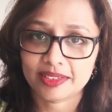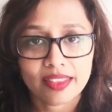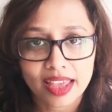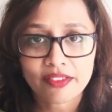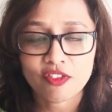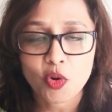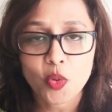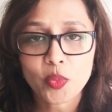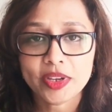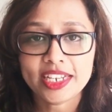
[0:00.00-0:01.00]
Therefore,
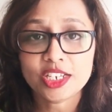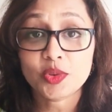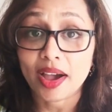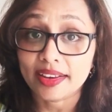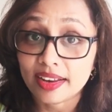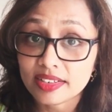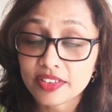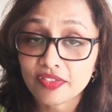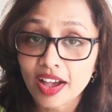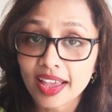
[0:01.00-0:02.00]
we need to
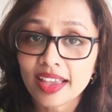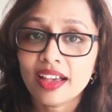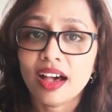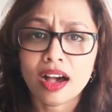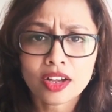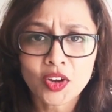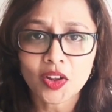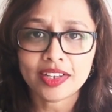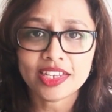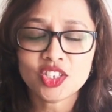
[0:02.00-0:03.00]
identify,
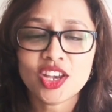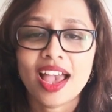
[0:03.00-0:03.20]
acknowledge,